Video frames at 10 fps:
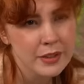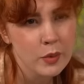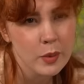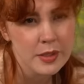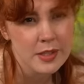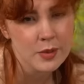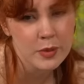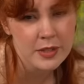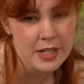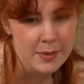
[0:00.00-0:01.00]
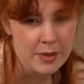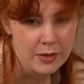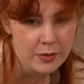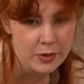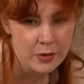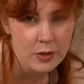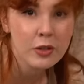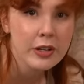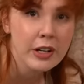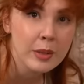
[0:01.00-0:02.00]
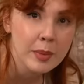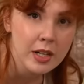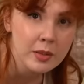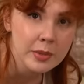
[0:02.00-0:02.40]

There was this one time I wrote a whole Harry Potter